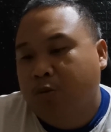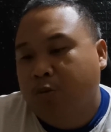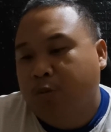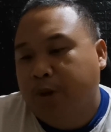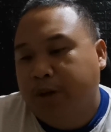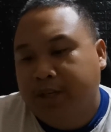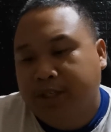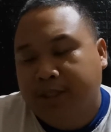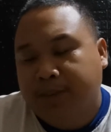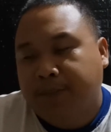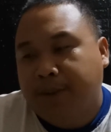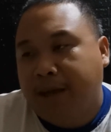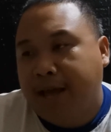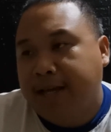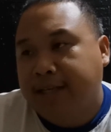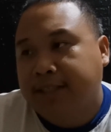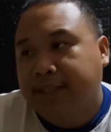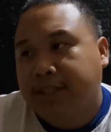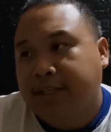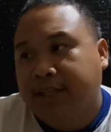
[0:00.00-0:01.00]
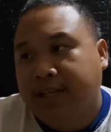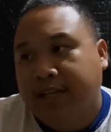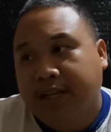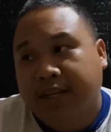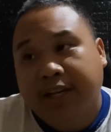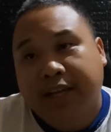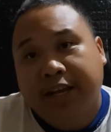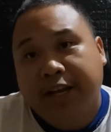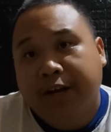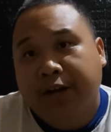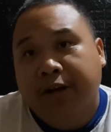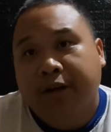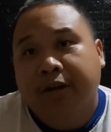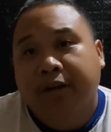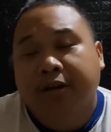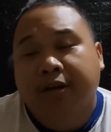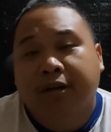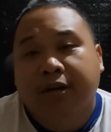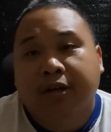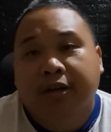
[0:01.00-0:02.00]
Weeks pass, and then here,
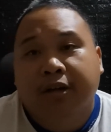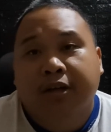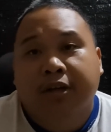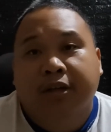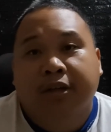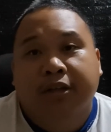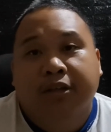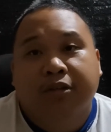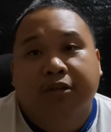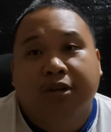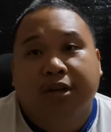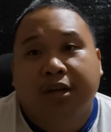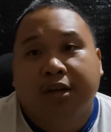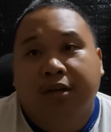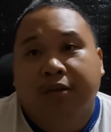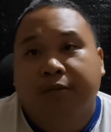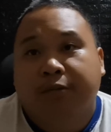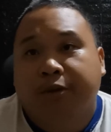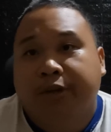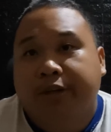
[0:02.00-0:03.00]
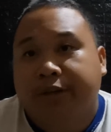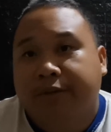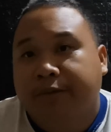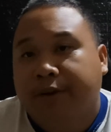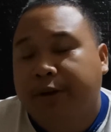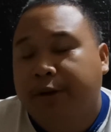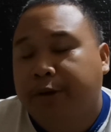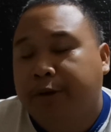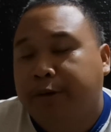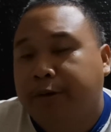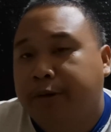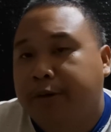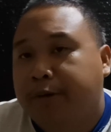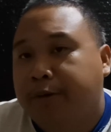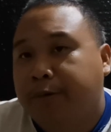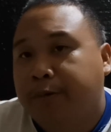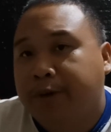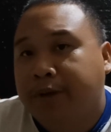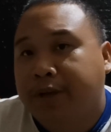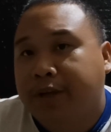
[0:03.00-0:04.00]
ito na,
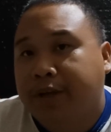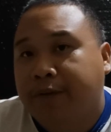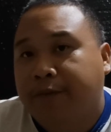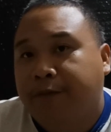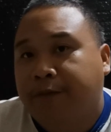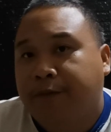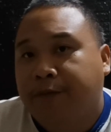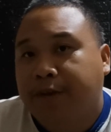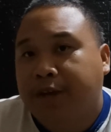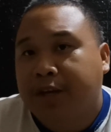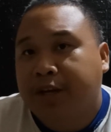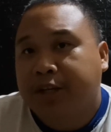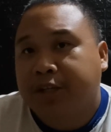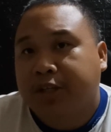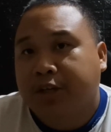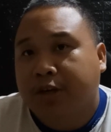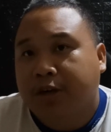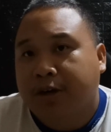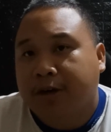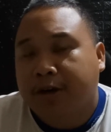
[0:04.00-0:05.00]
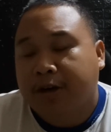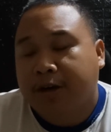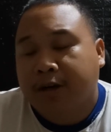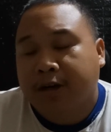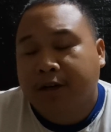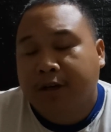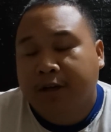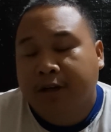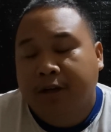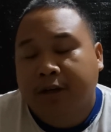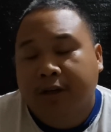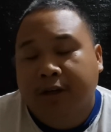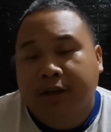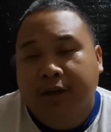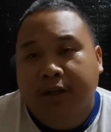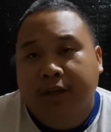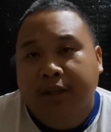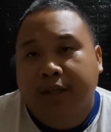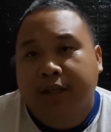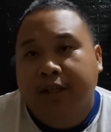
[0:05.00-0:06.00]
we finish our
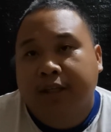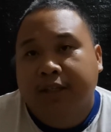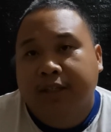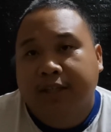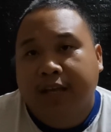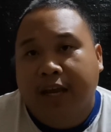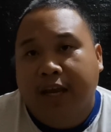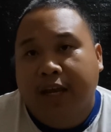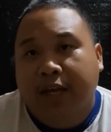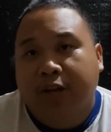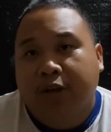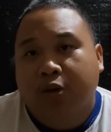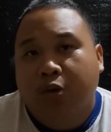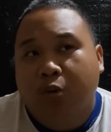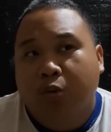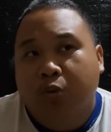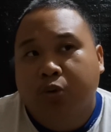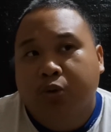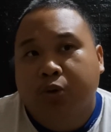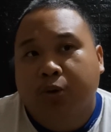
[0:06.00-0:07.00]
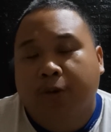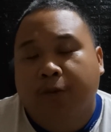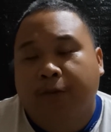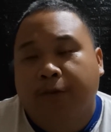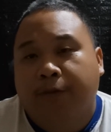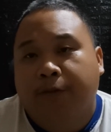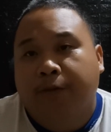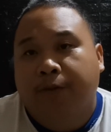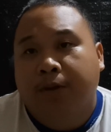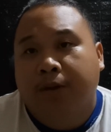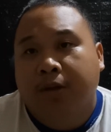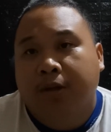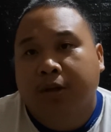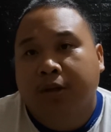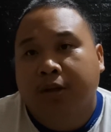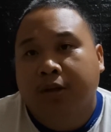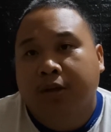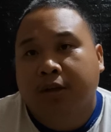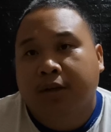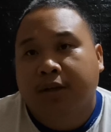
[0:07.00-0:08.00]
second dose of
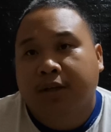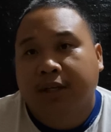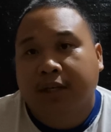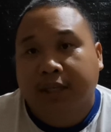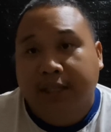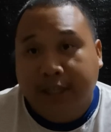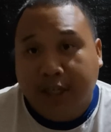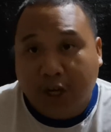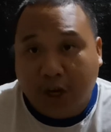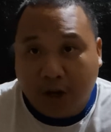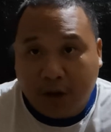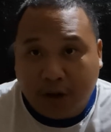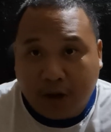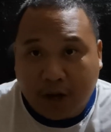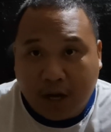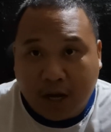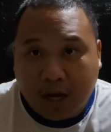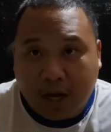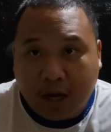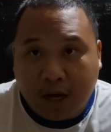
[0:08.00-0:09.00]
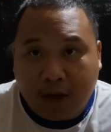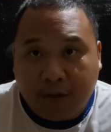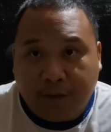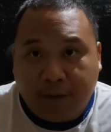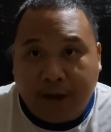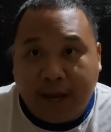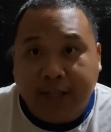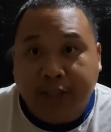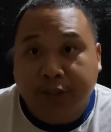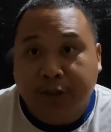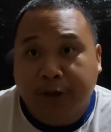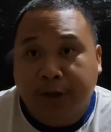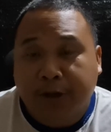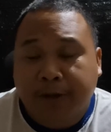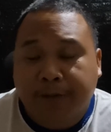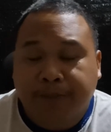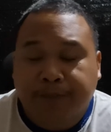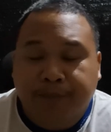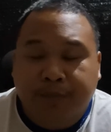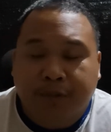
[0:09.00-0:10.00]
Pfizer,